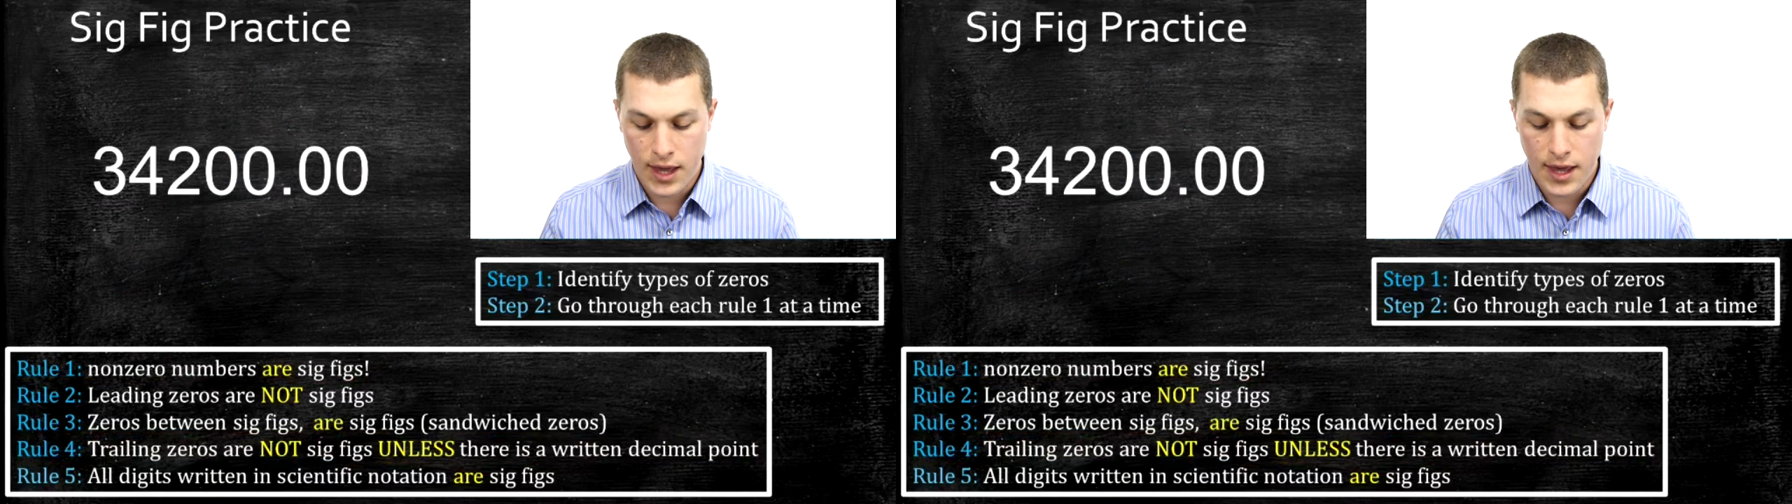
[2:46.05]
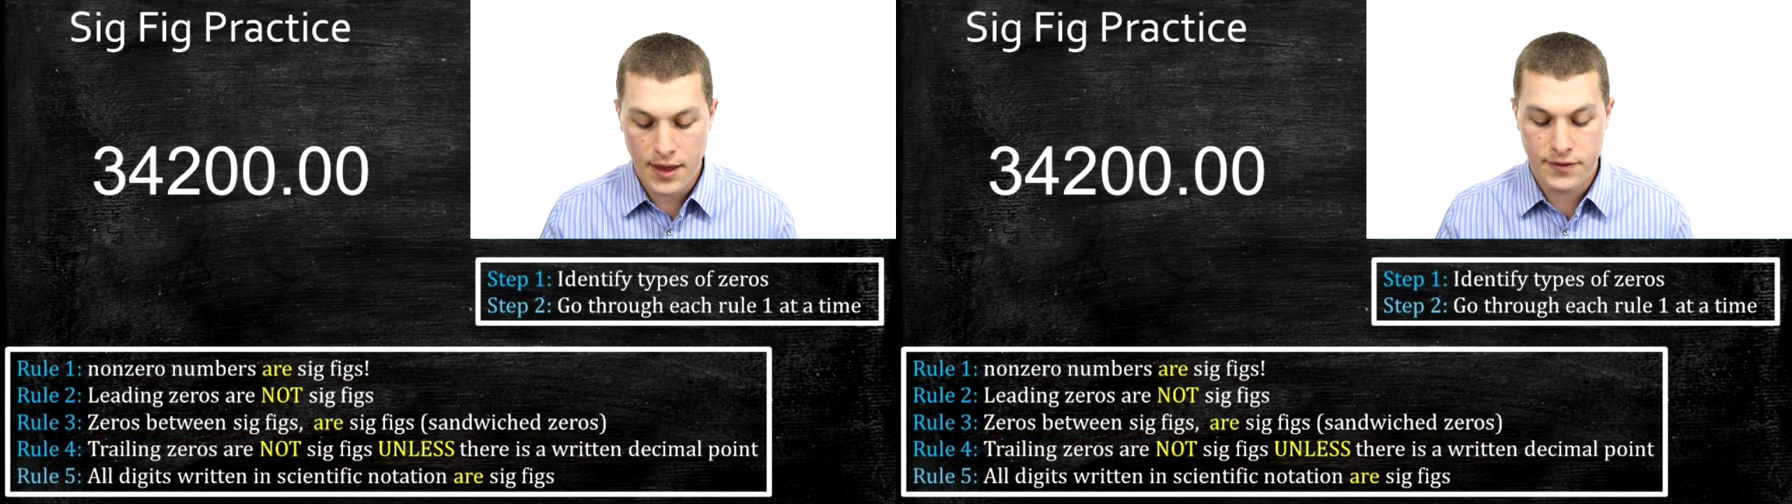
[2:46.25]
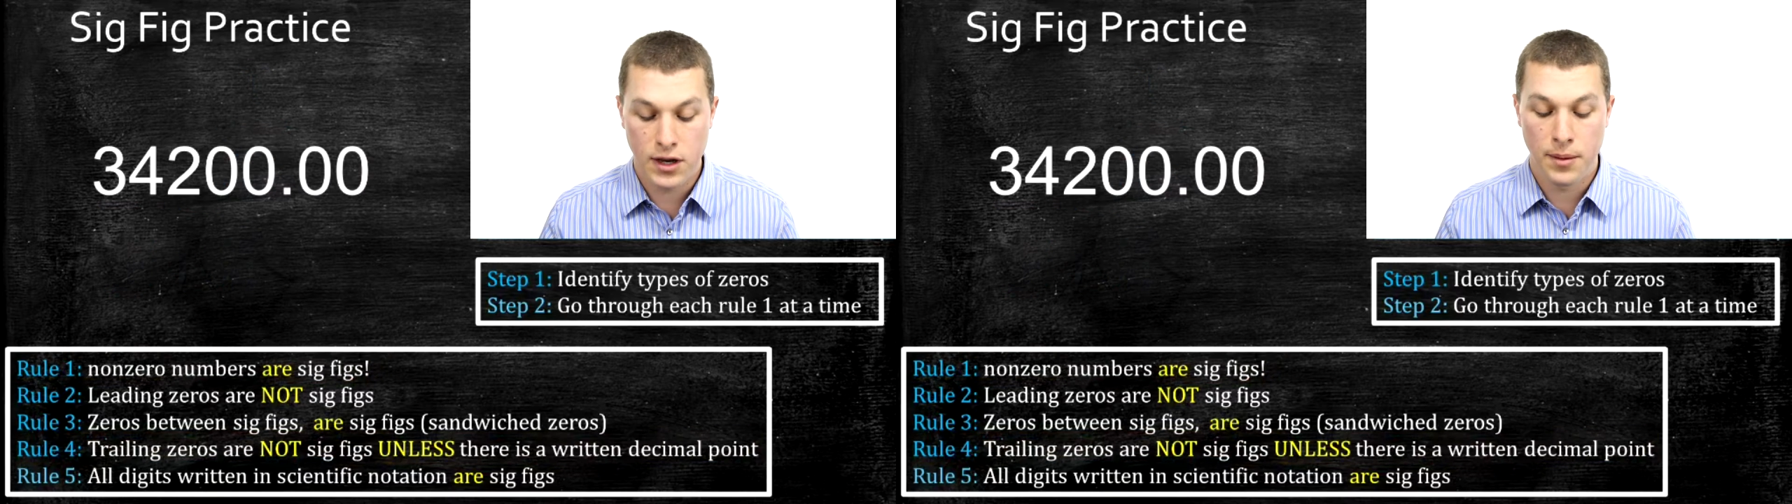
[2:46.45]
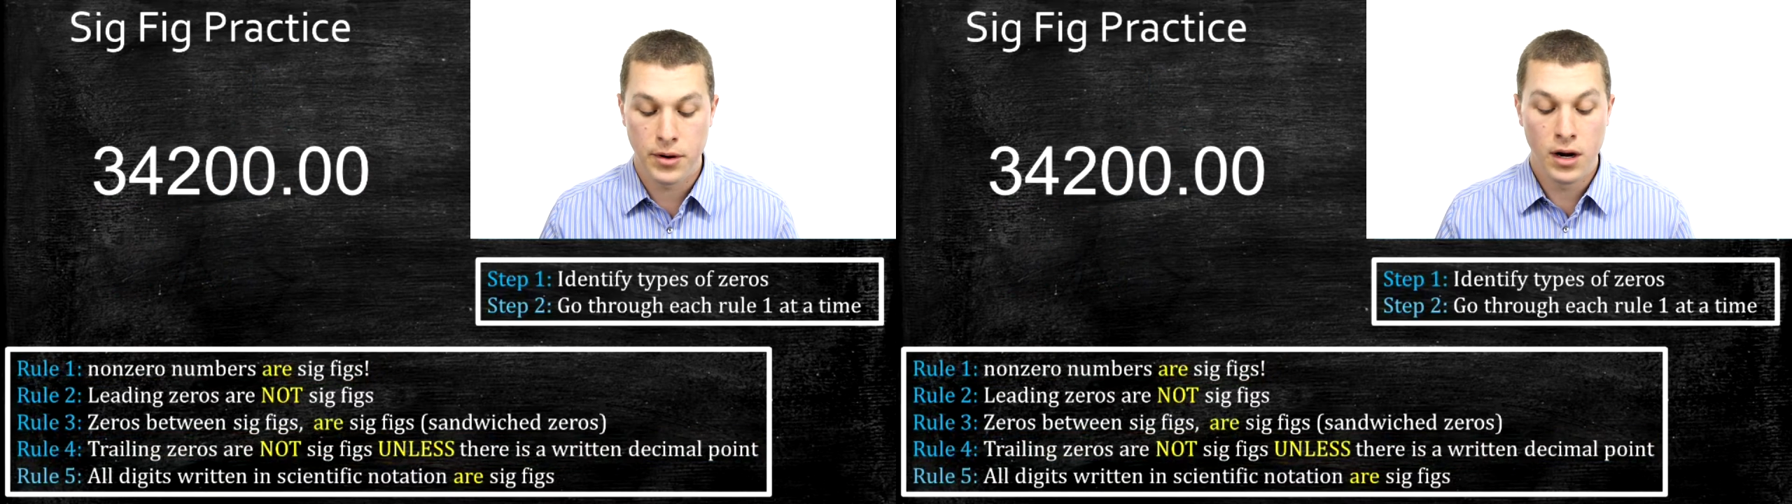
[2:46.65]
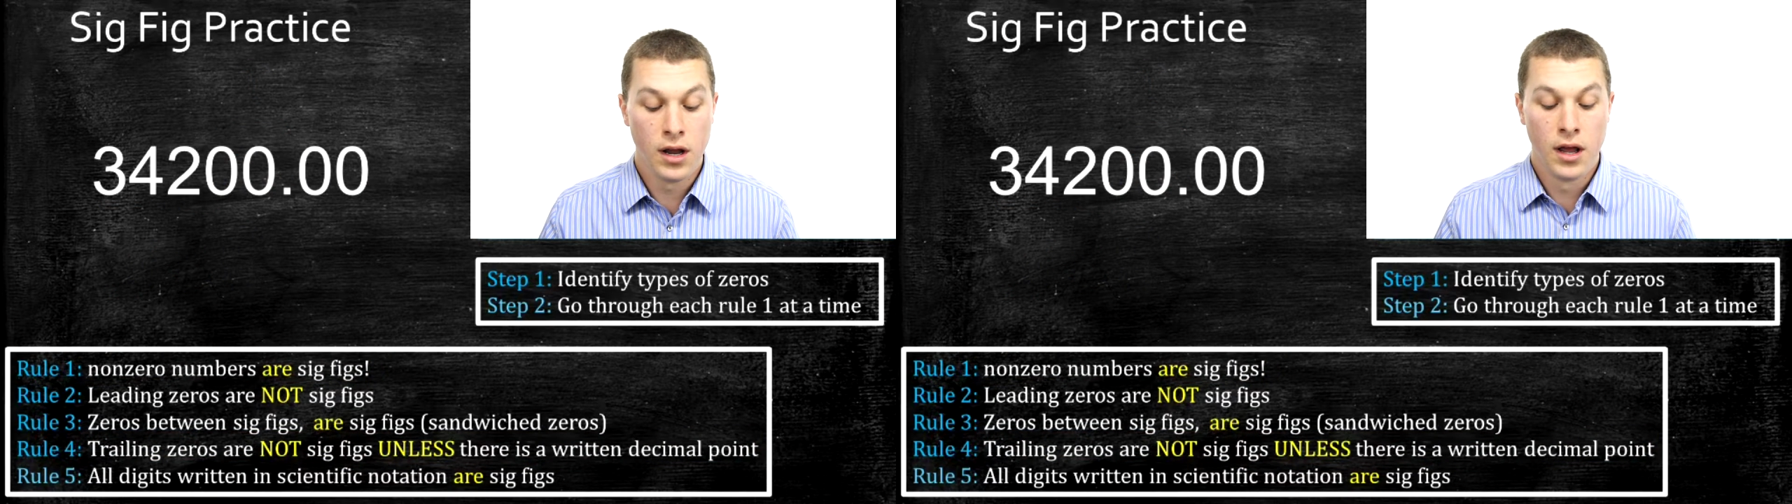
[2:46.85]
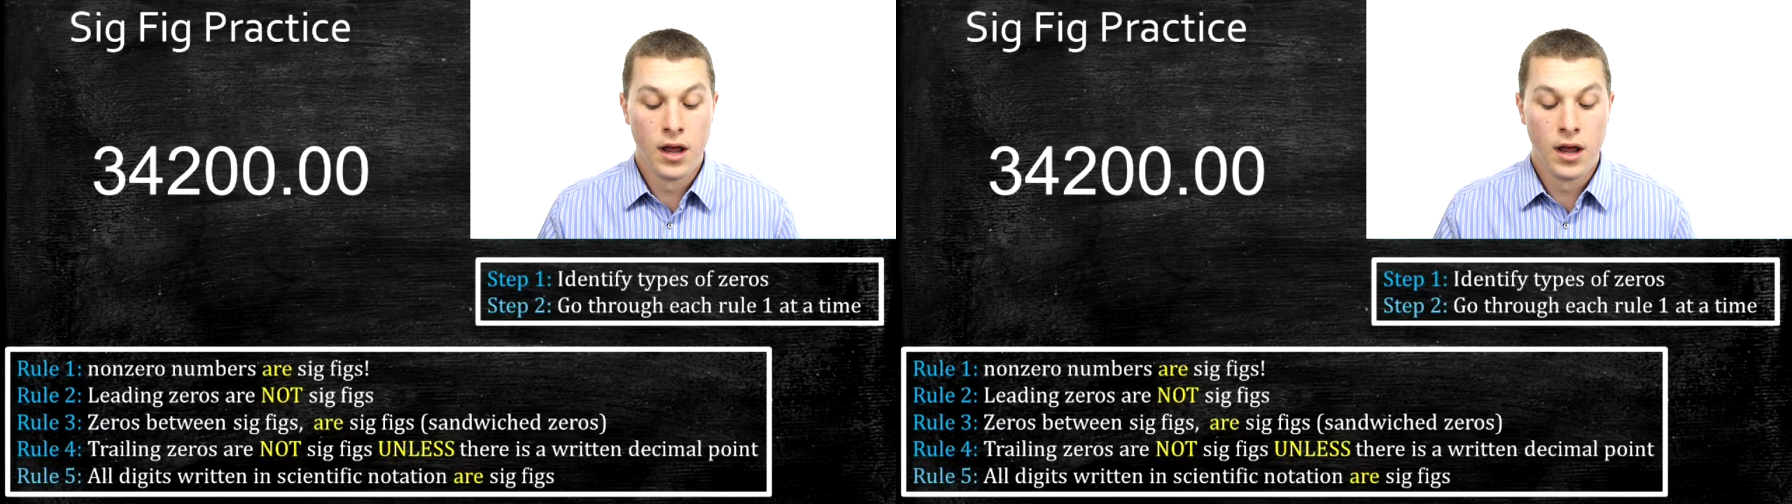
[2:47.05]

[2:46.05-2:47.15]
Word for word: is the number